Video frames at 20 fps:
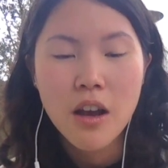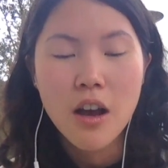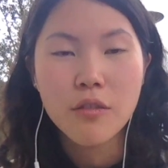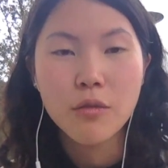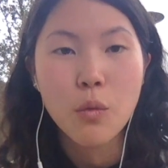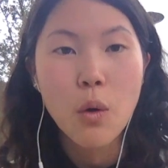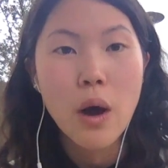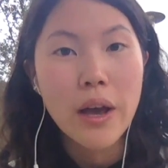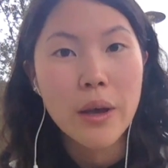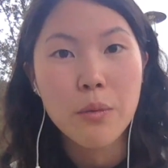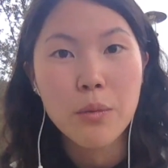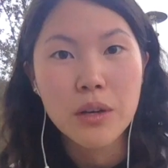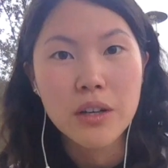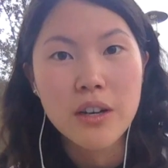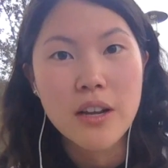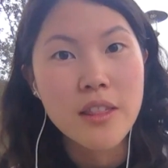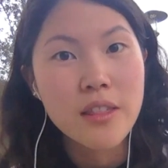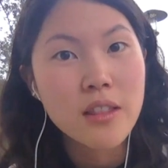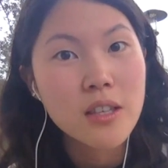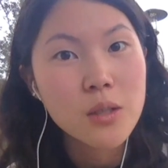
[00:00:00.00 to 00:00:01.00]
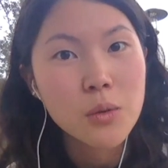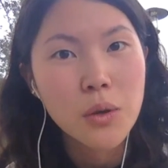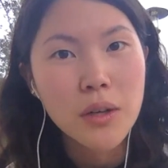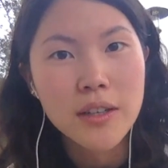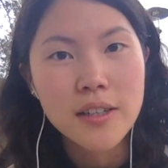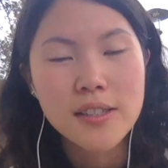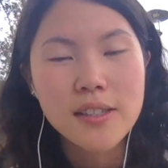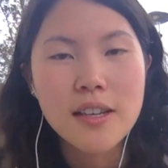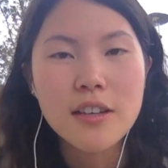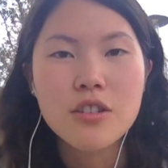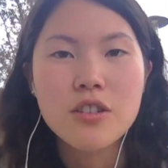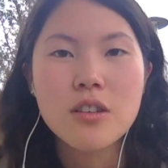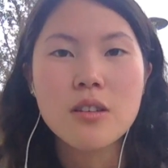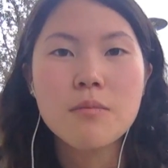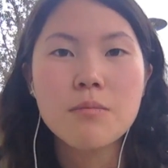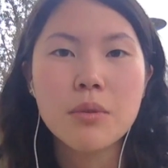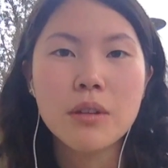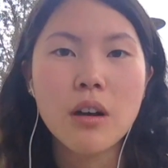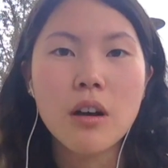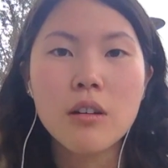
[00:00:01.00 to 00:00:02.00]
of why we're in this
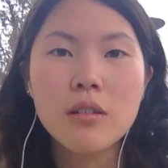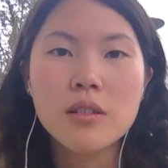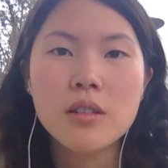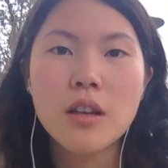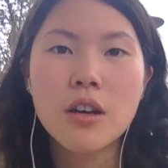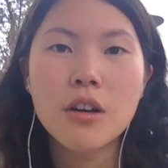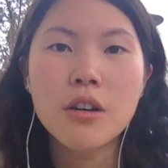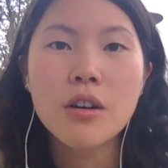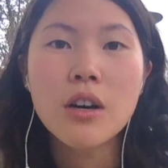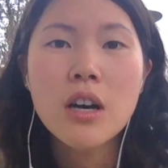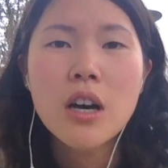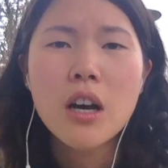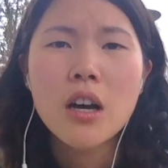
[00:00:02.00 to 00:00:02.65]
organization, but also